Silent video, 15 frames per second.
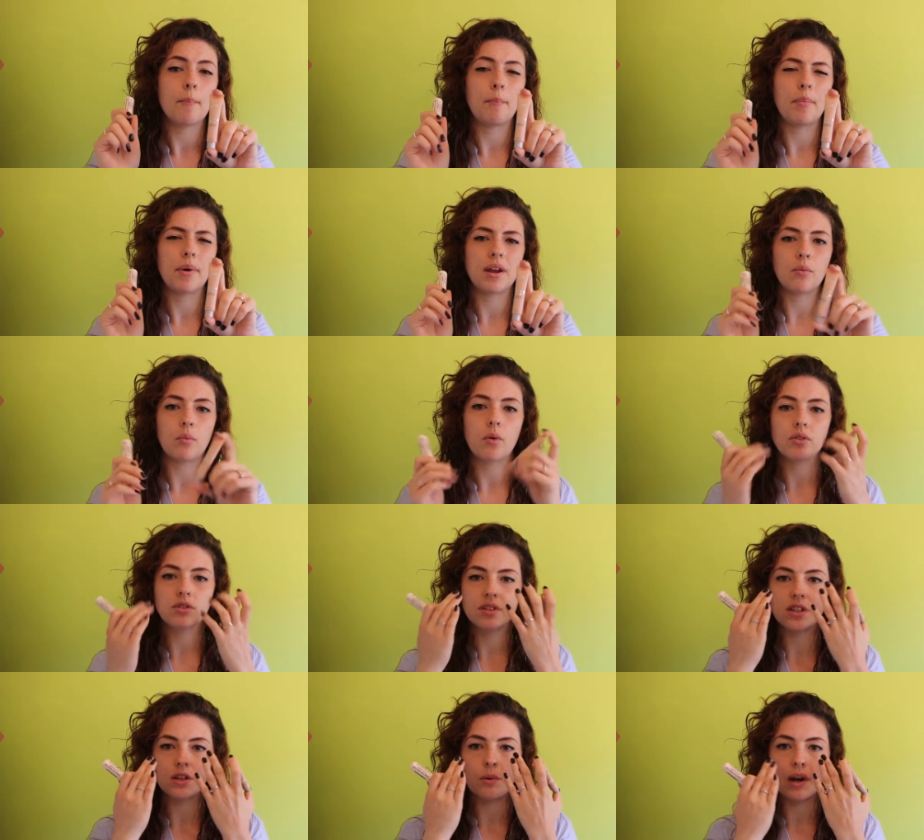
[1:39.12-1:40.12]
but it was
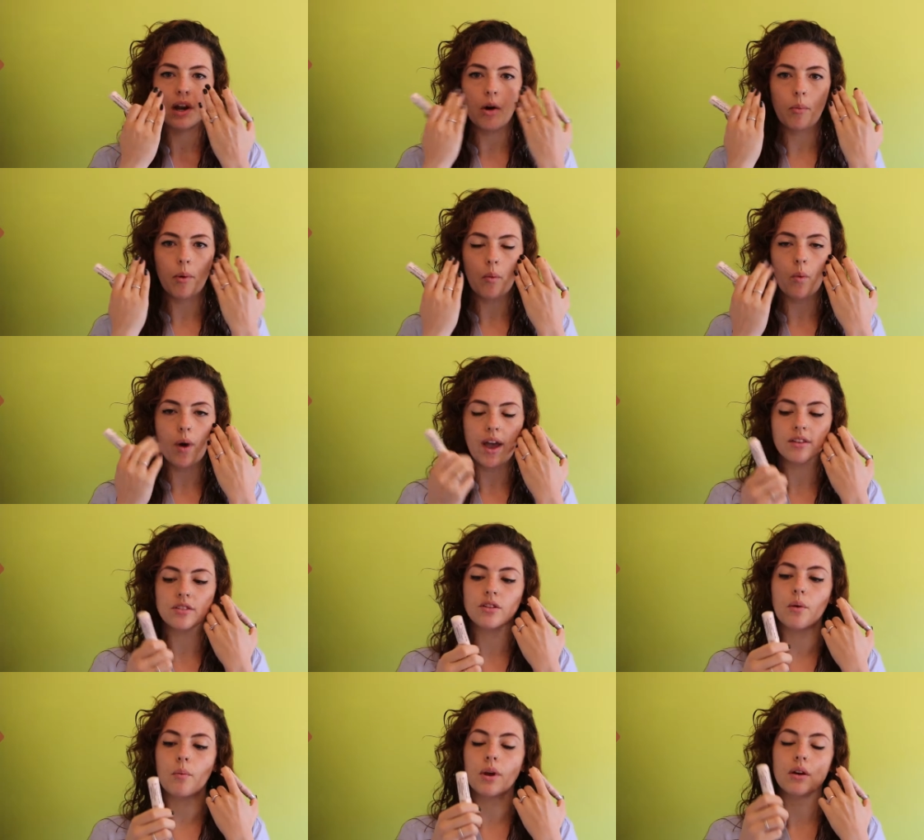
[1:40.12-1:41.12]
still a little bit wet,
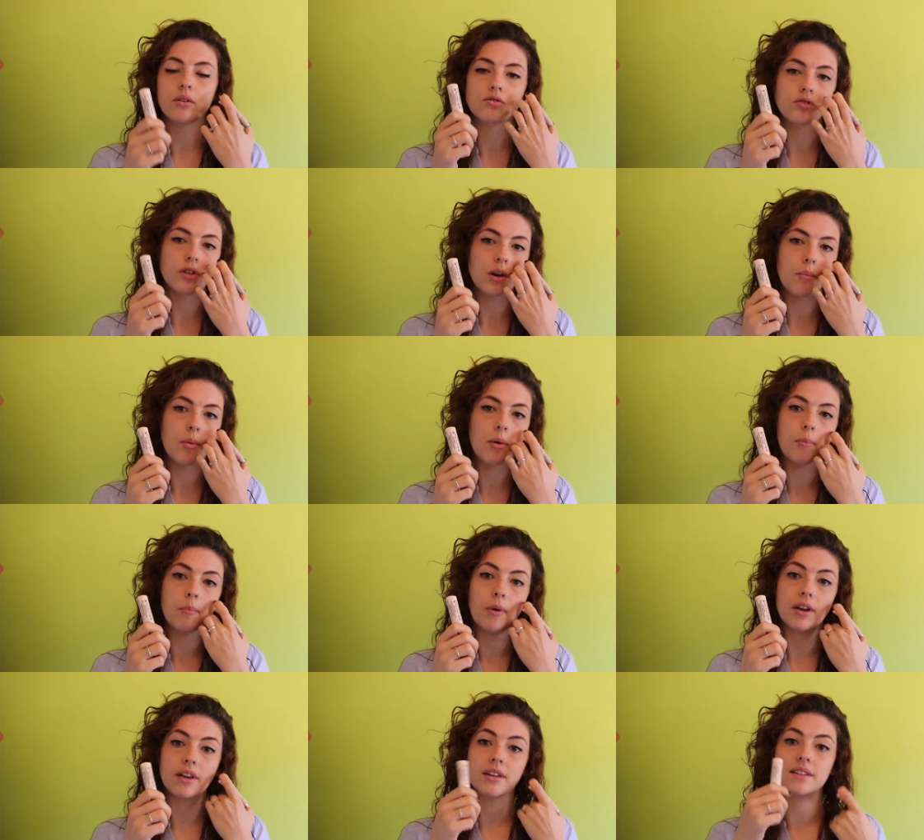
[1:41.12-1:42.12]
so when I was trying to put
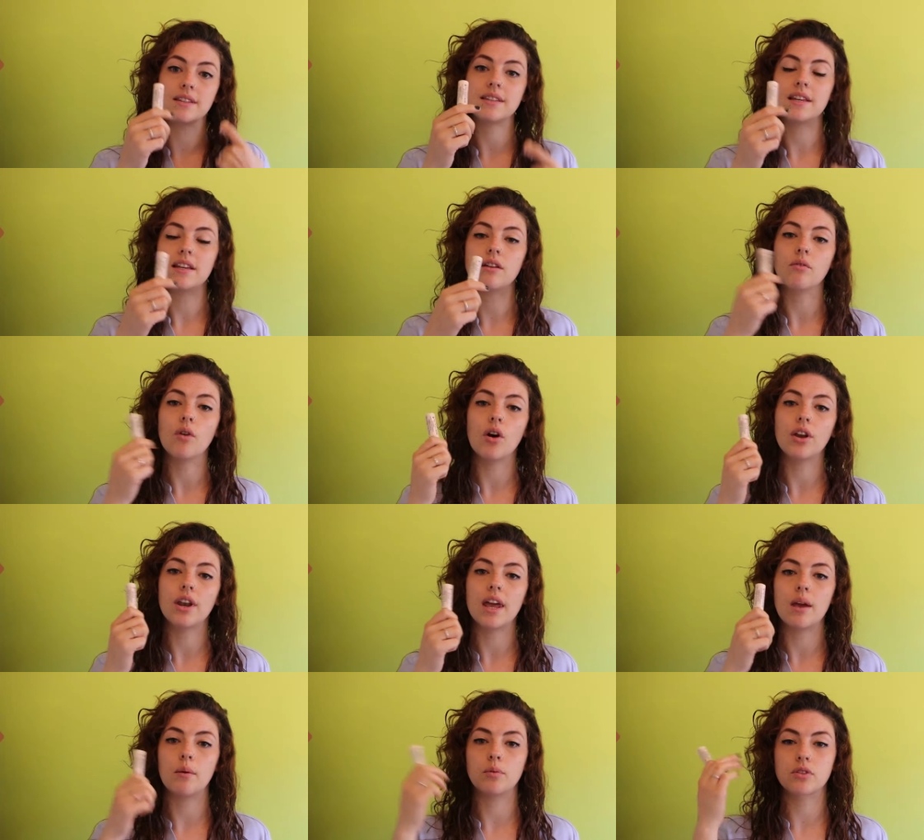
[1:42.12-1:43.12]
my concealer on,
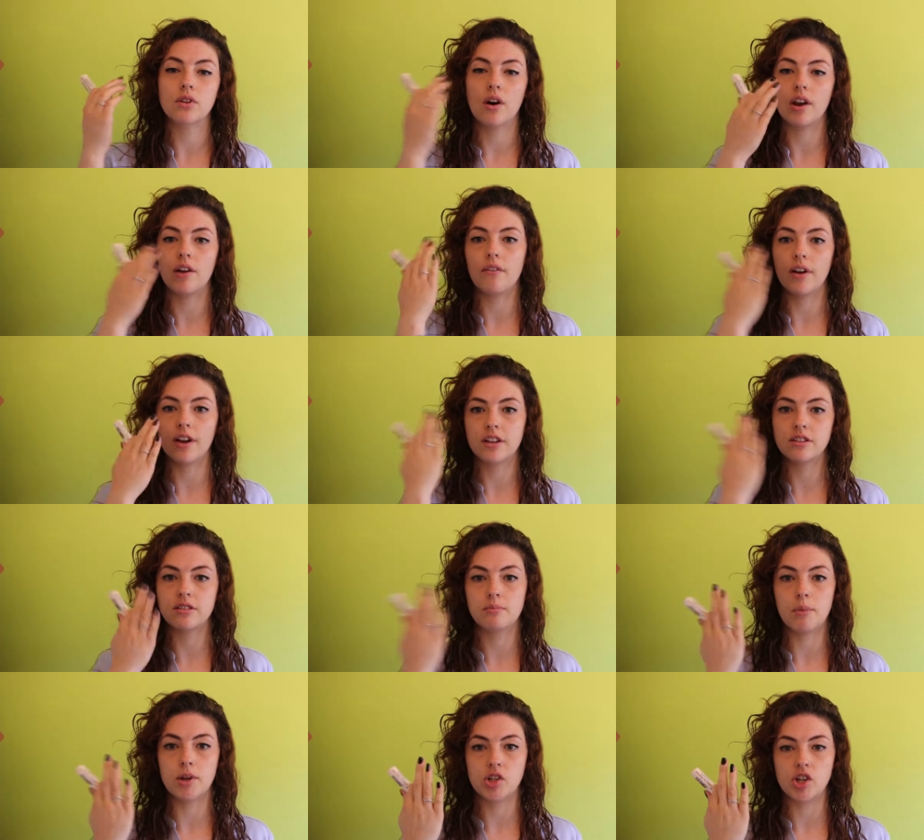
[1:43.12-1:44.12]
it was kind of like
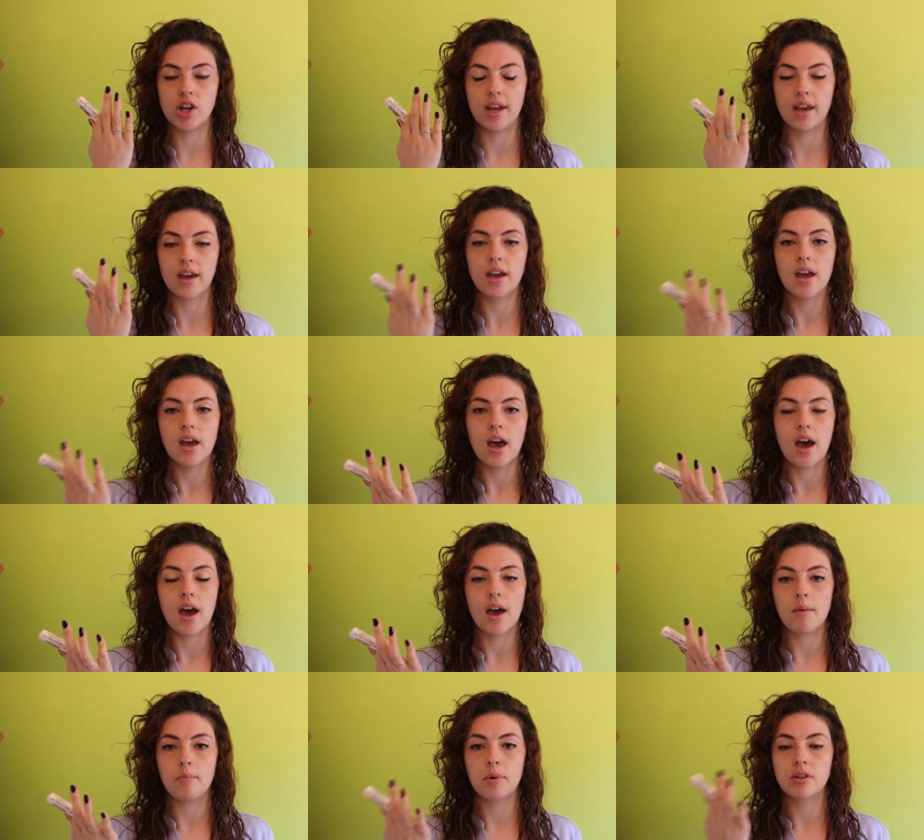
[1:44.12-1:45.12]
smudging,
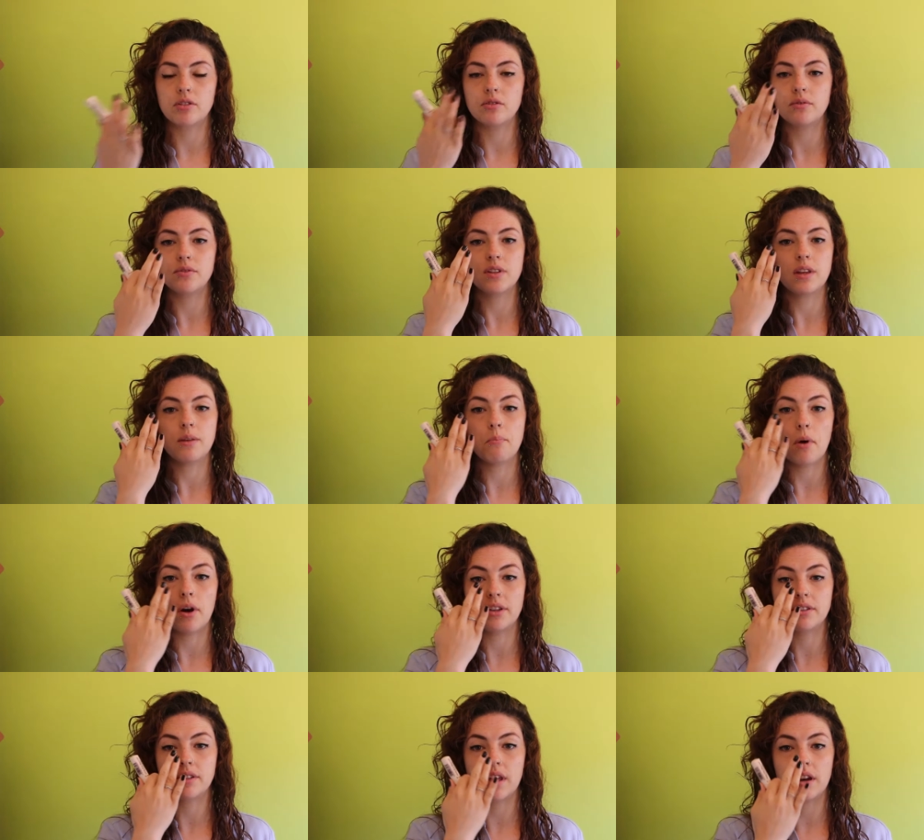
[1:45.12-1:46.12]
because obviously my
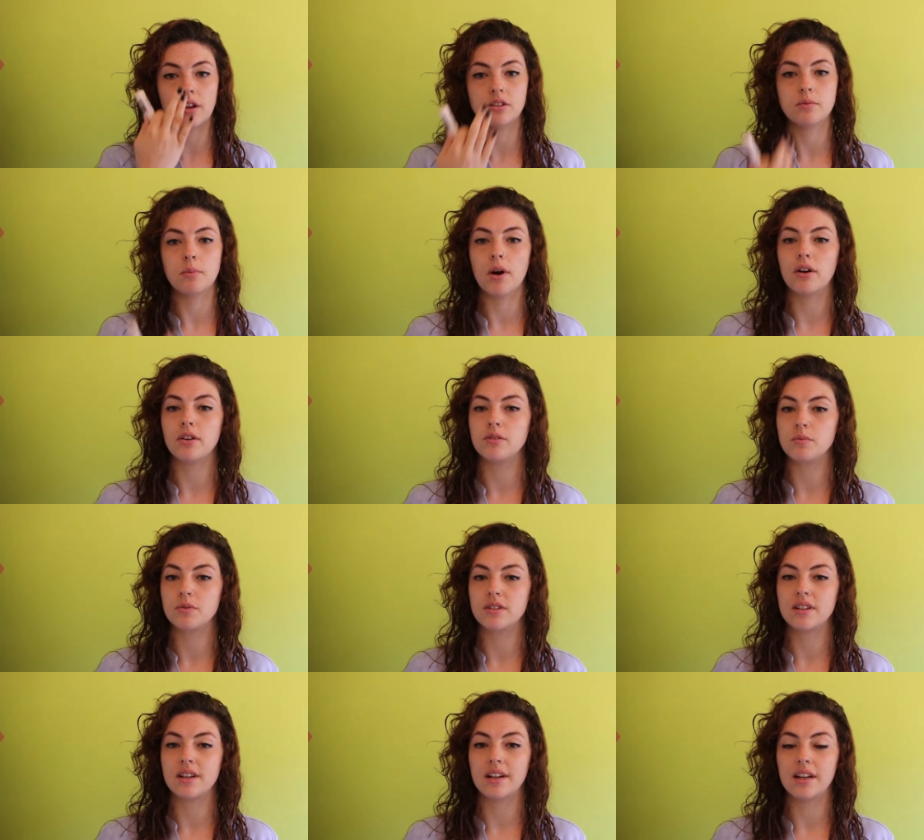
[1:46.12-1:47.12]
skin under my eyes was
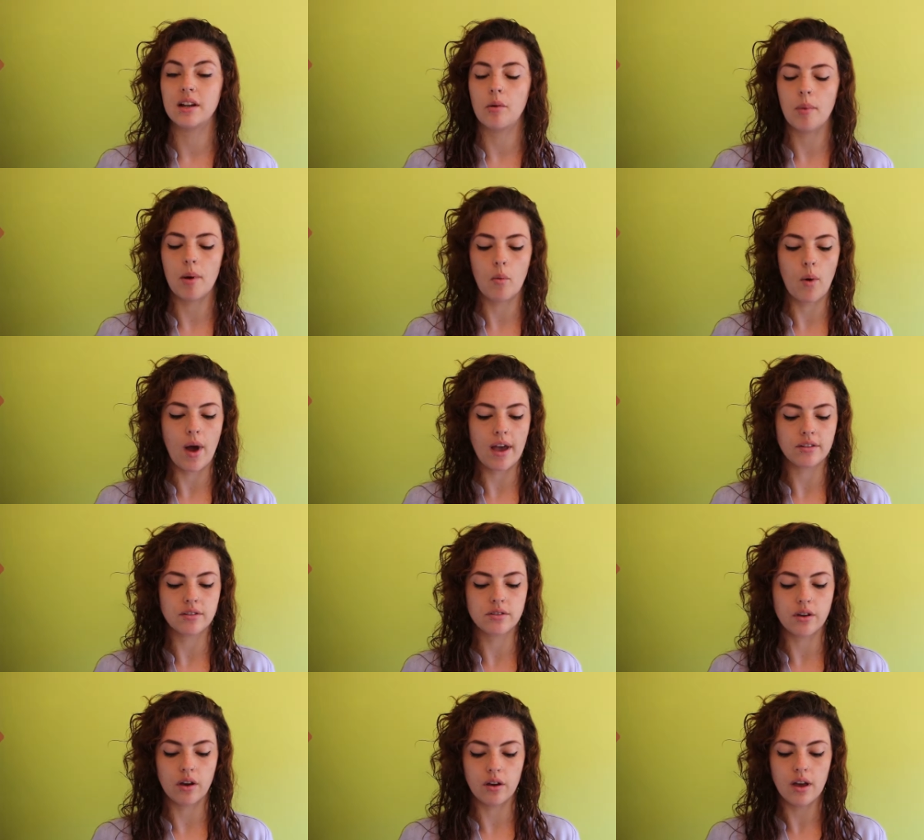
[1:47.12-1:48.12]
still a little bit wet.
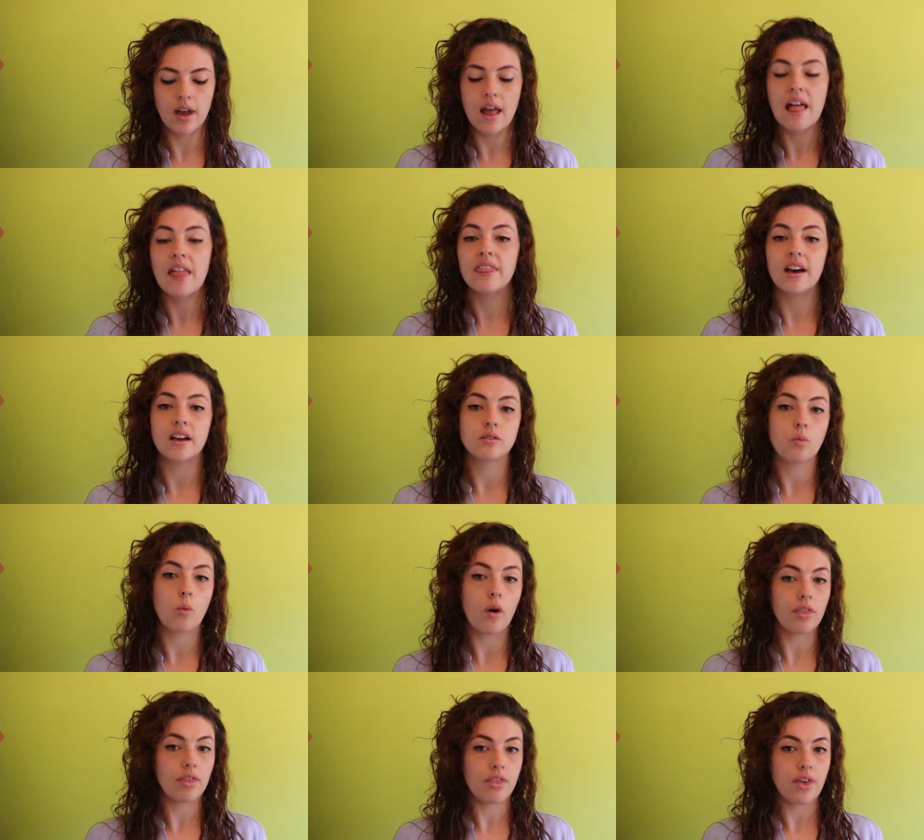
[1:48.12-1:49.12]
So that's
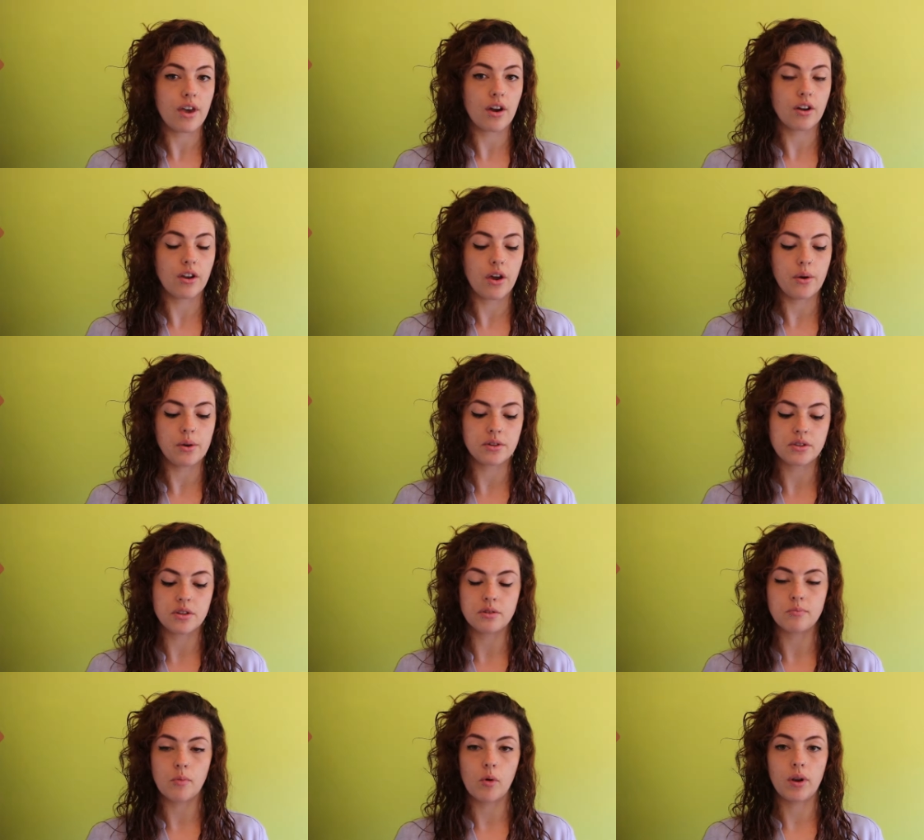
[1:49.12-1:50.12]
one thing I noticed
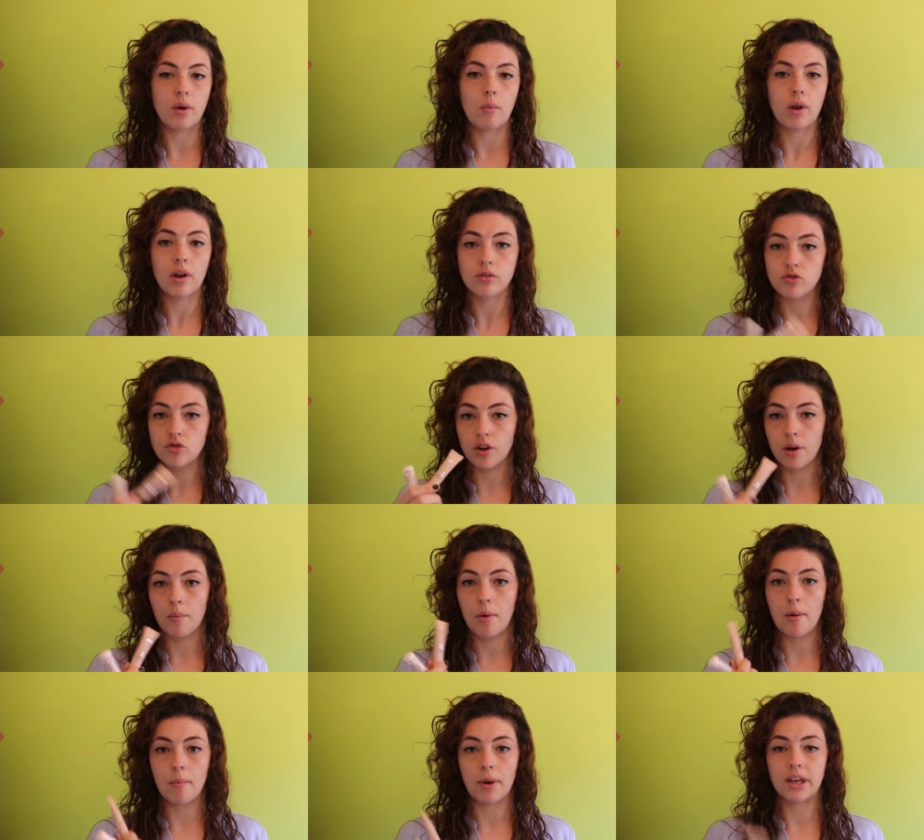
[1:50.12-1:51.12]
this morning when I was trying to
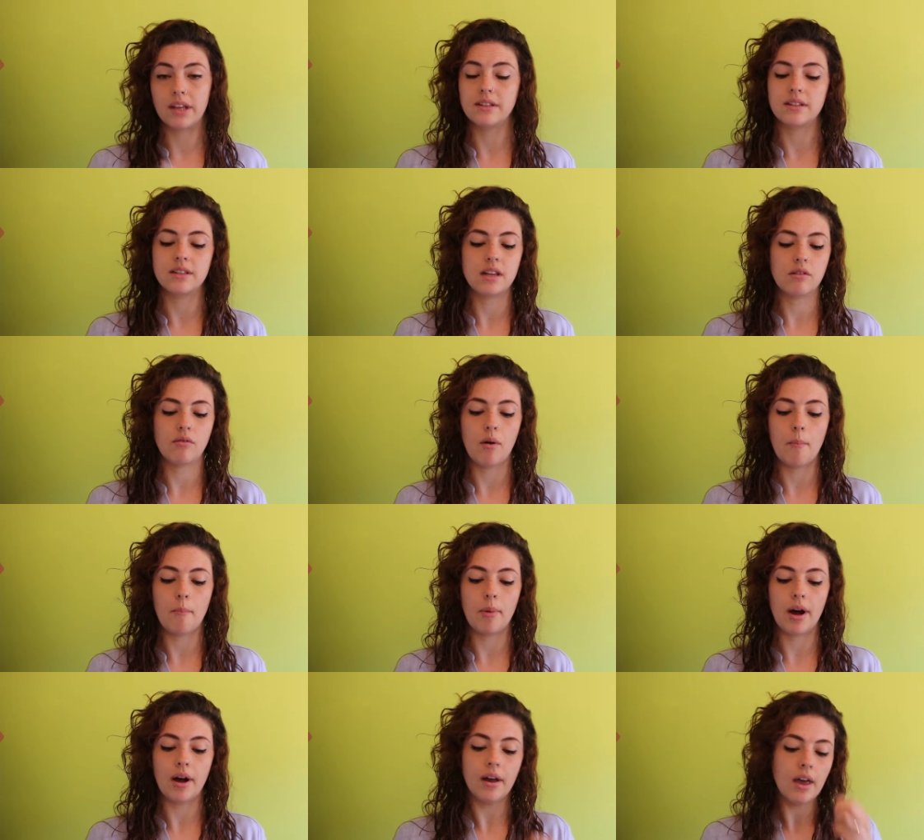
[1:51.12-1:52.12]
put my concealer on,
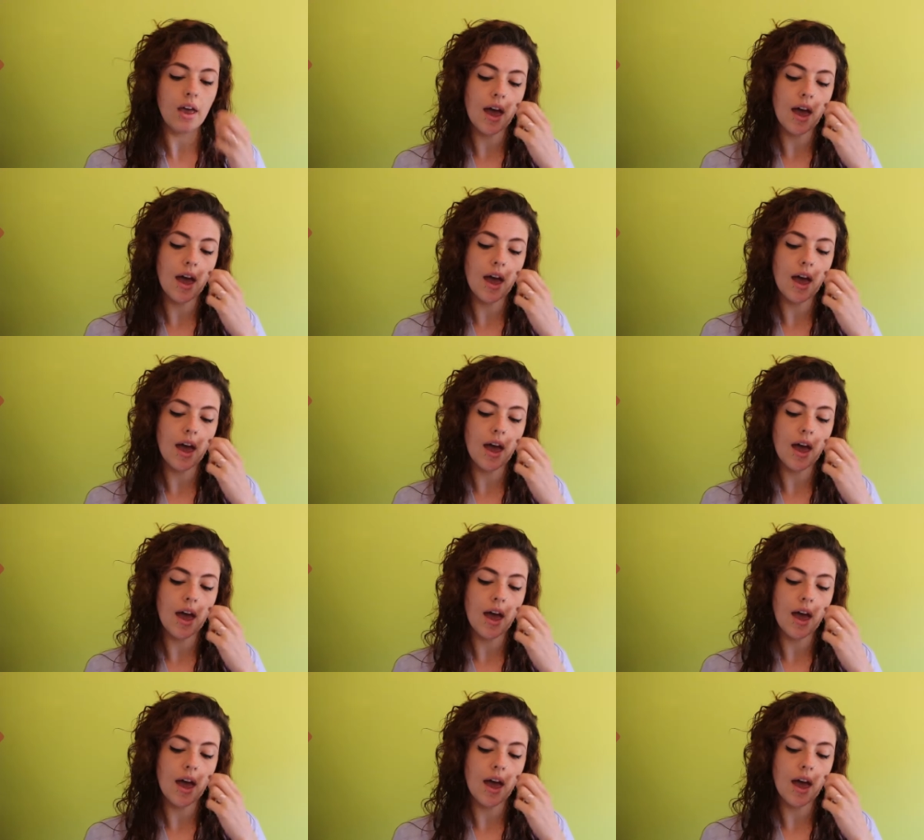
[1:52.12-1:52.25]
but